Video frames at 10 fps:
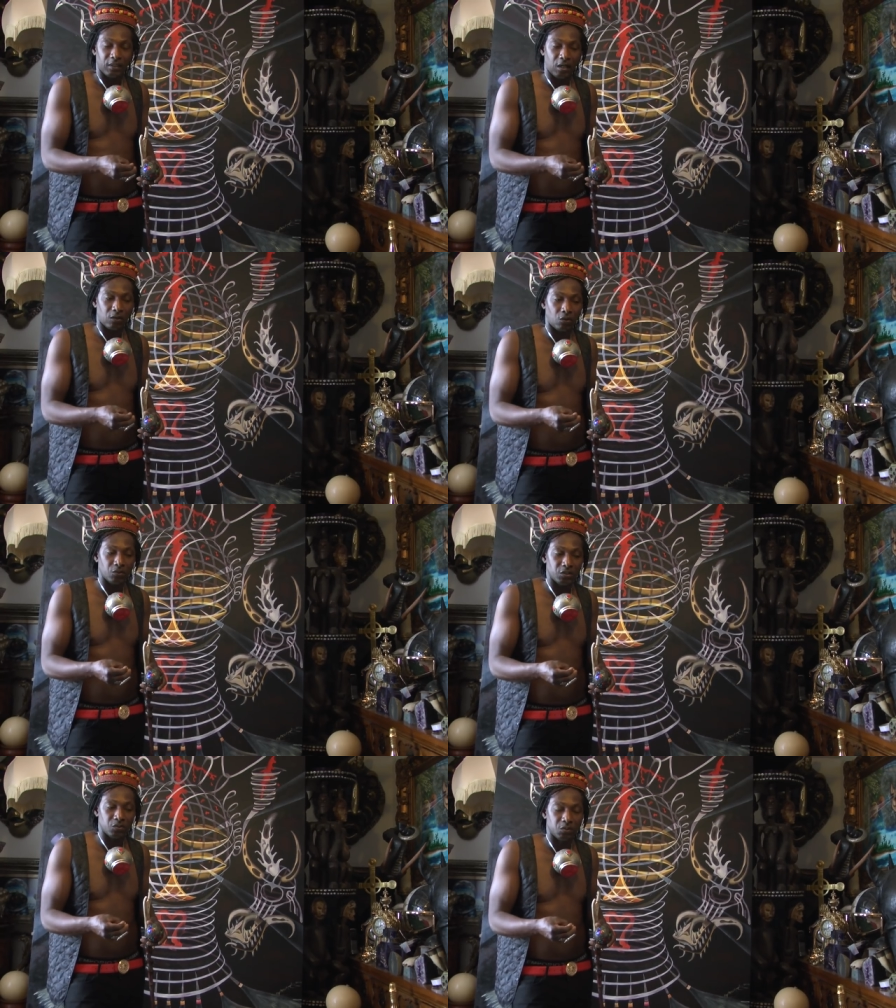
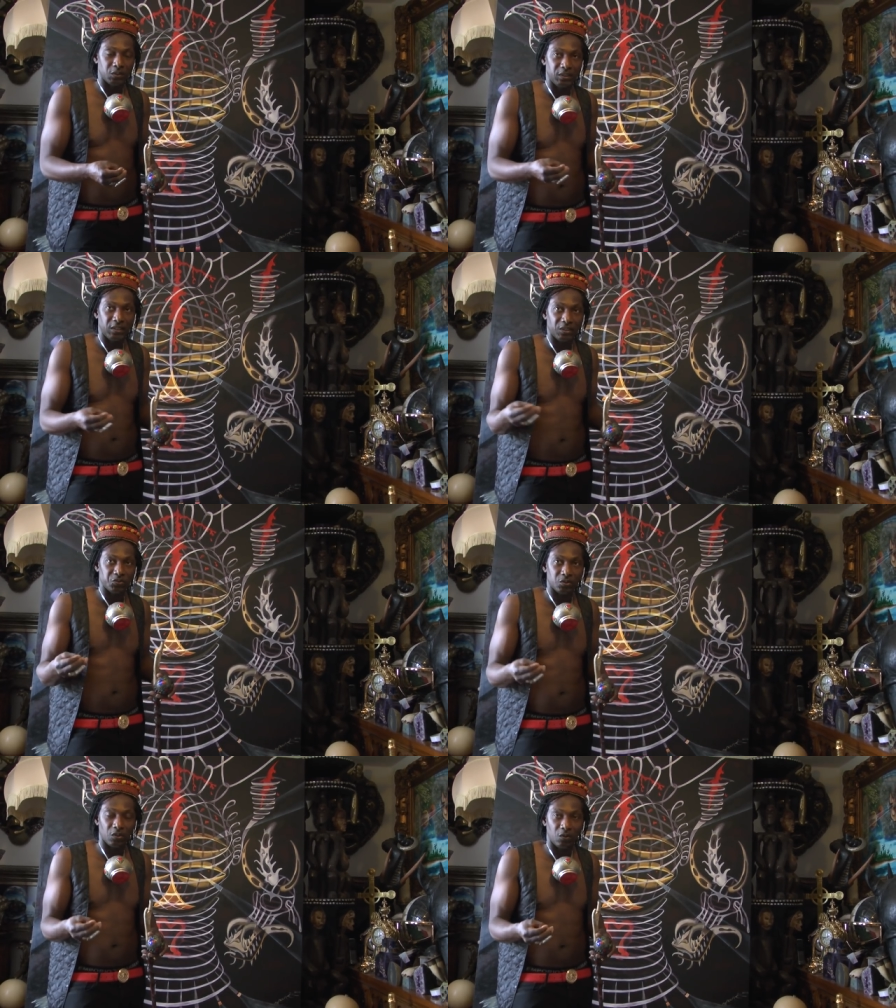according to the
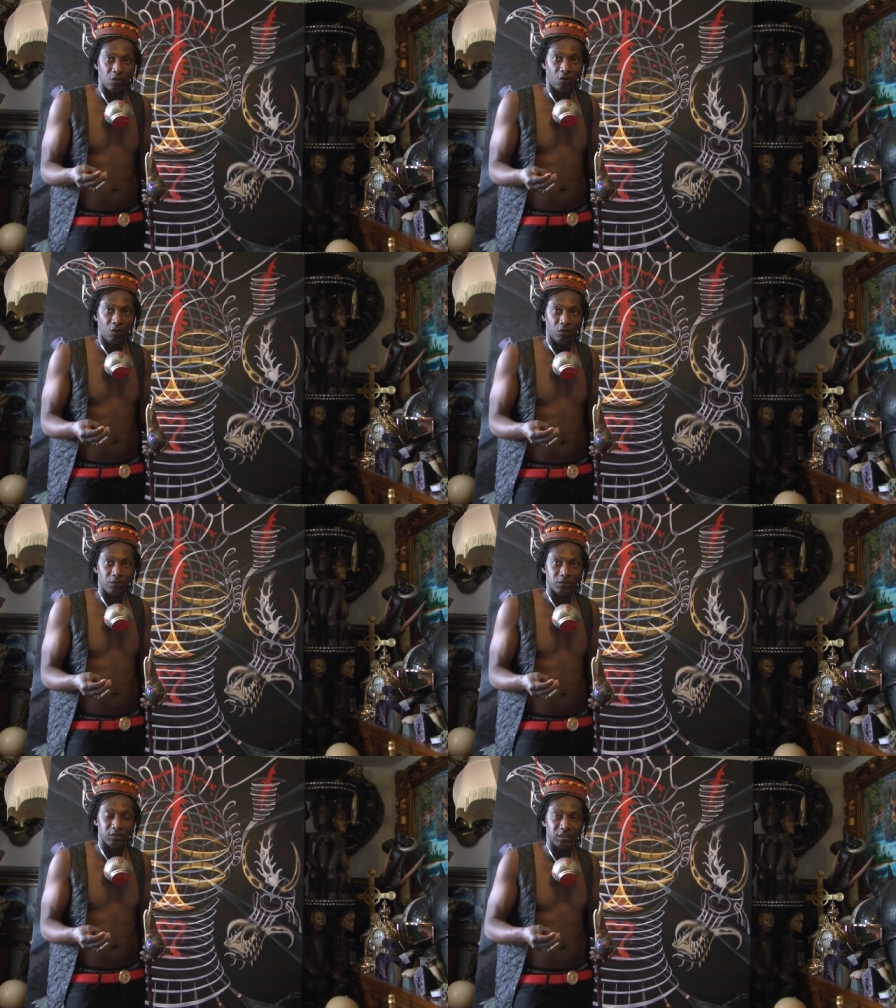natural law
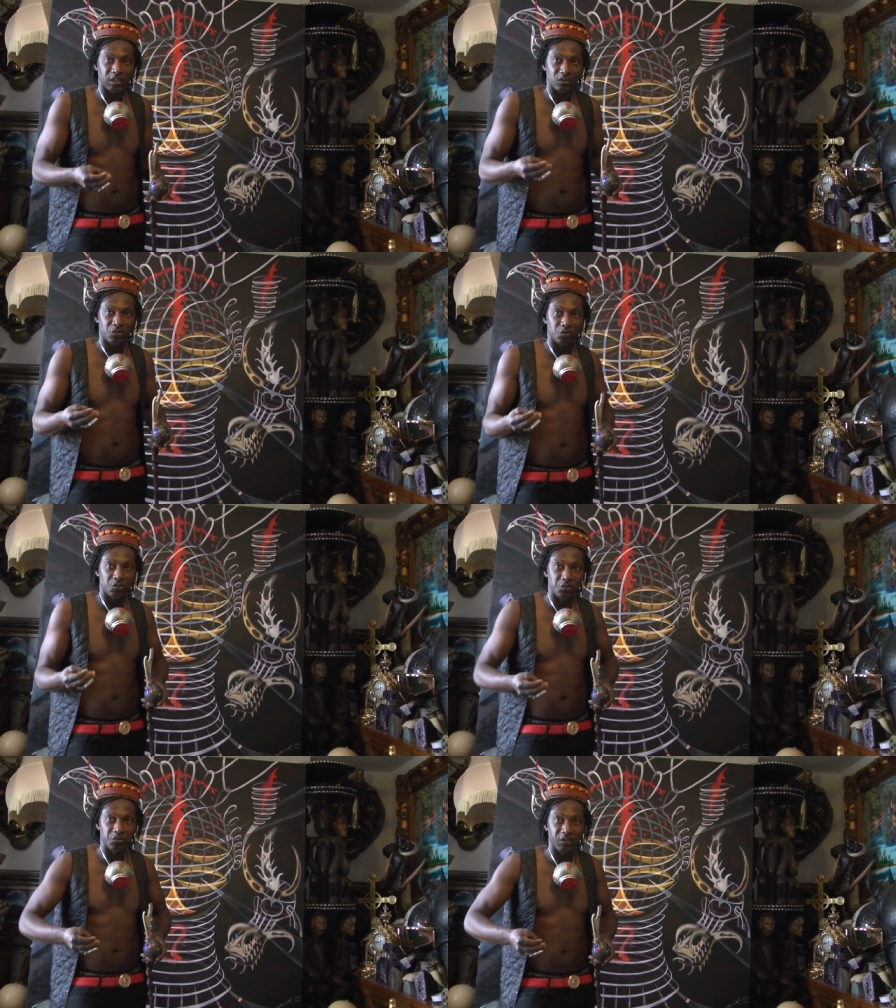set in the
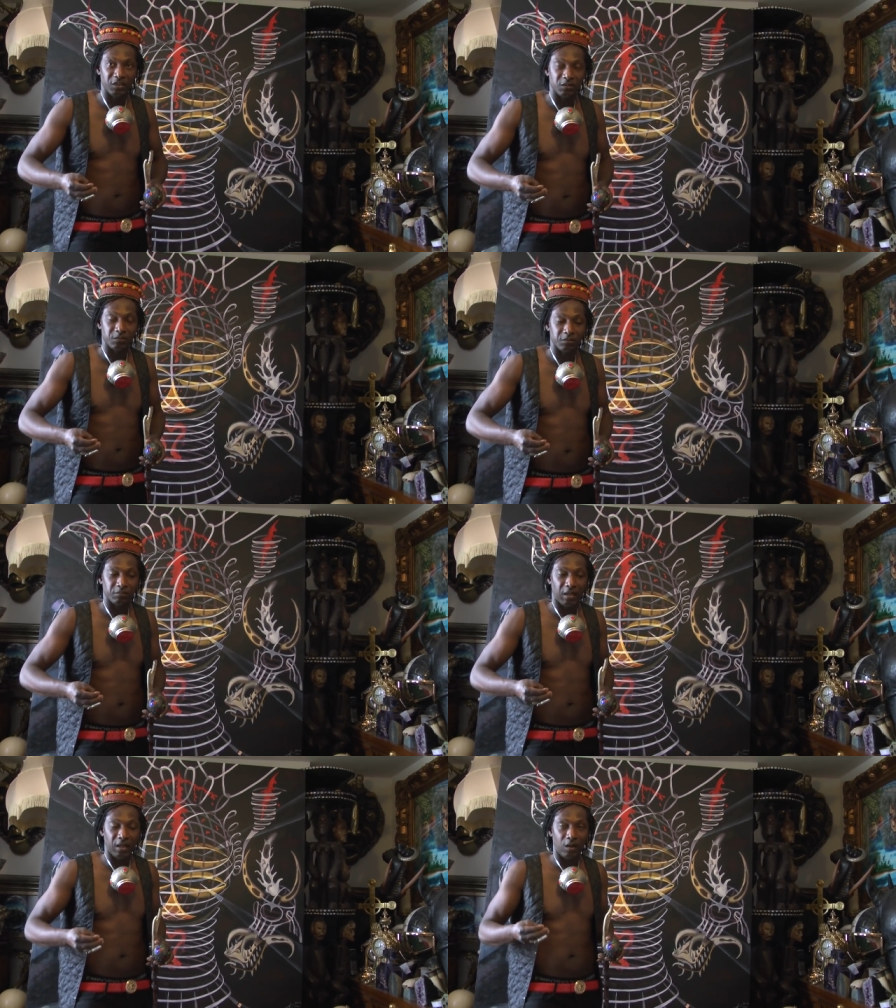universe
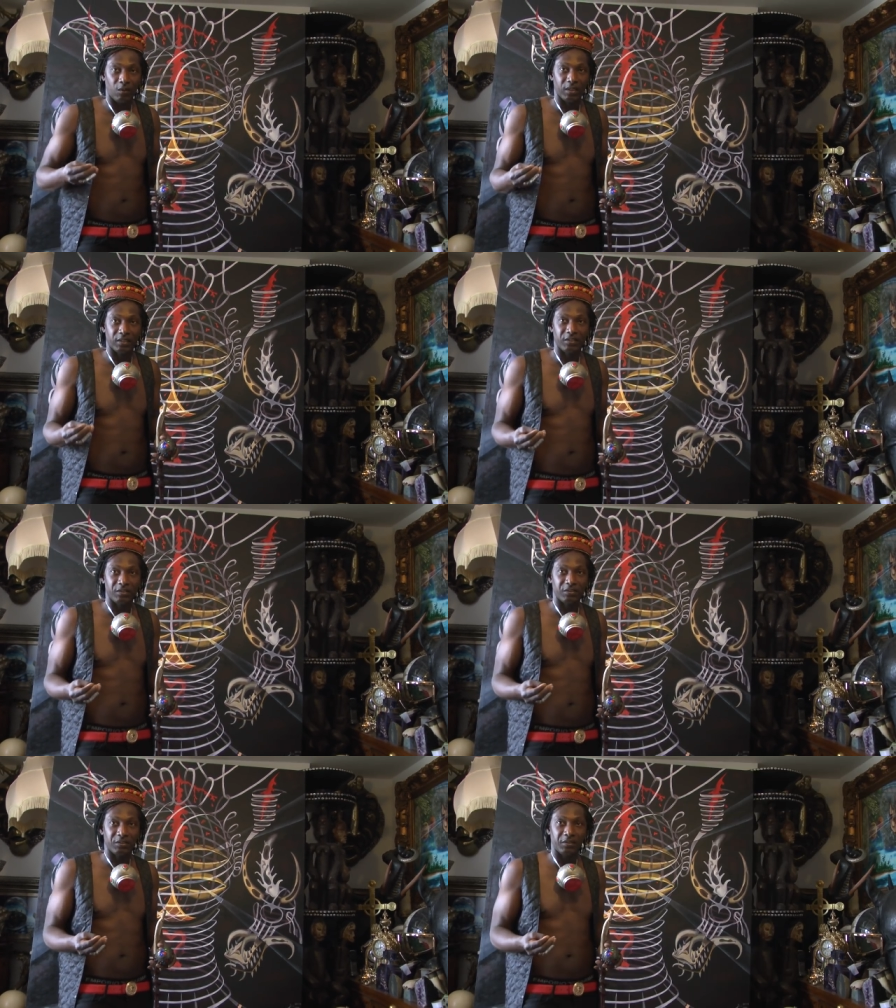by our
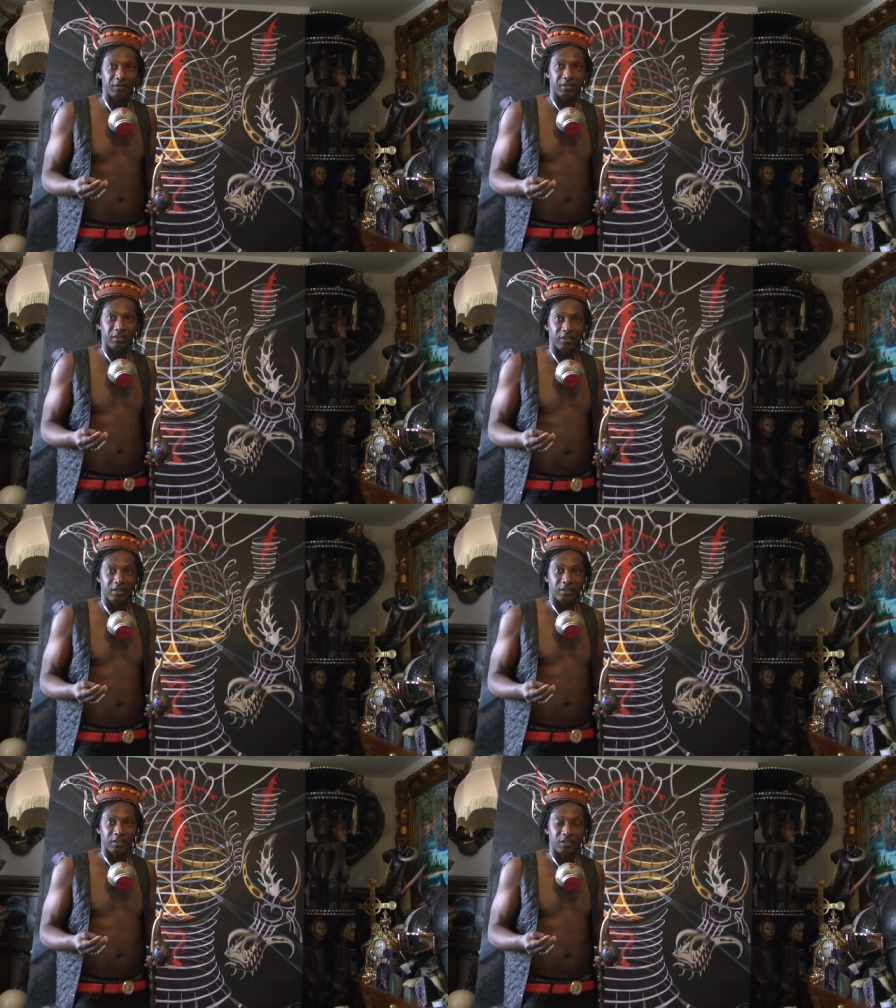Creator.
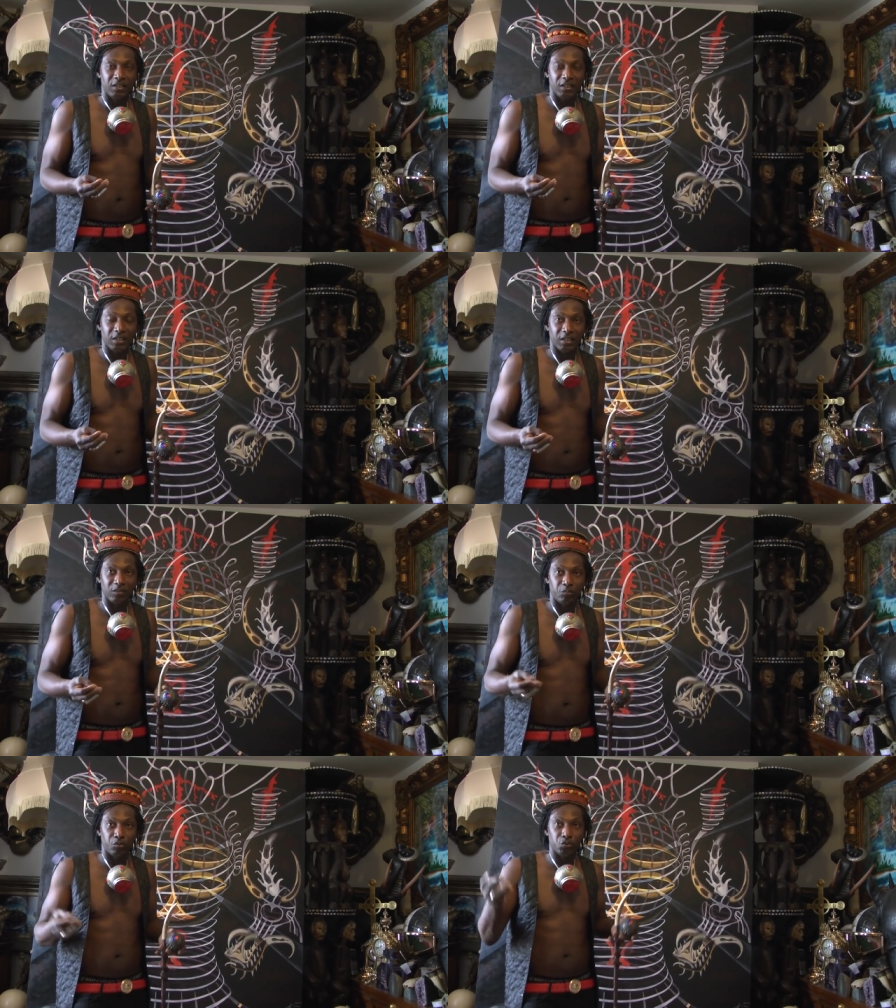Then it
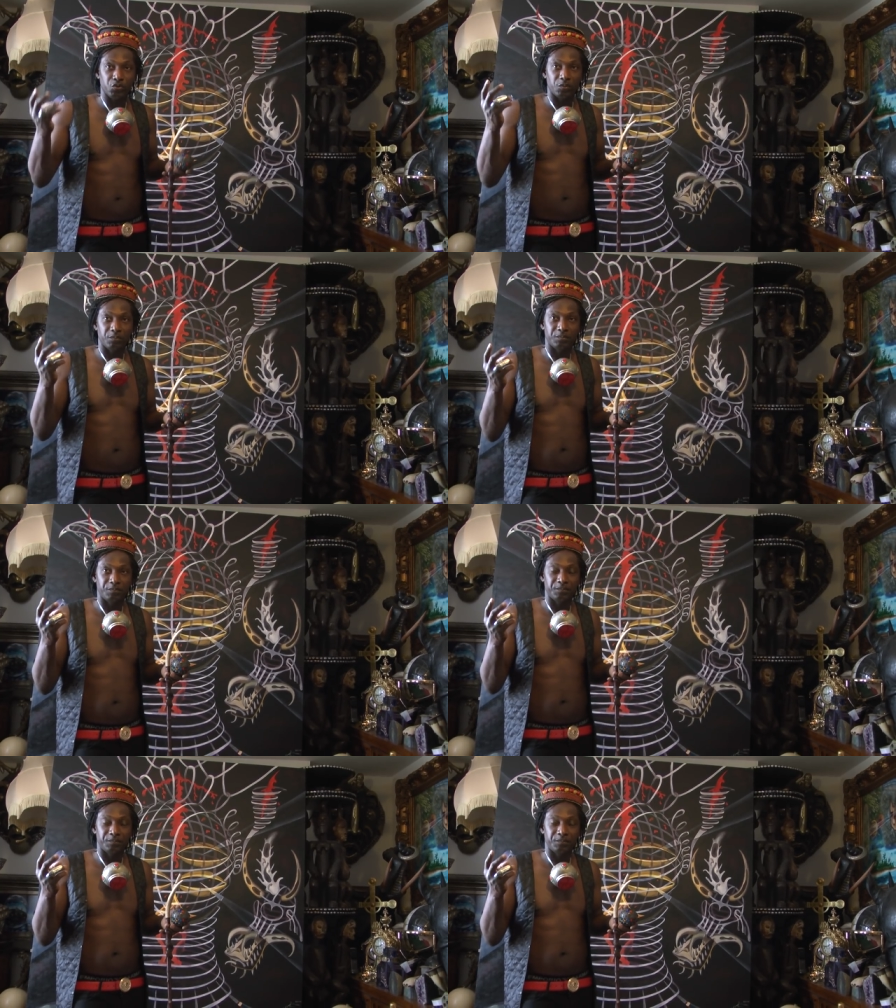can blossom.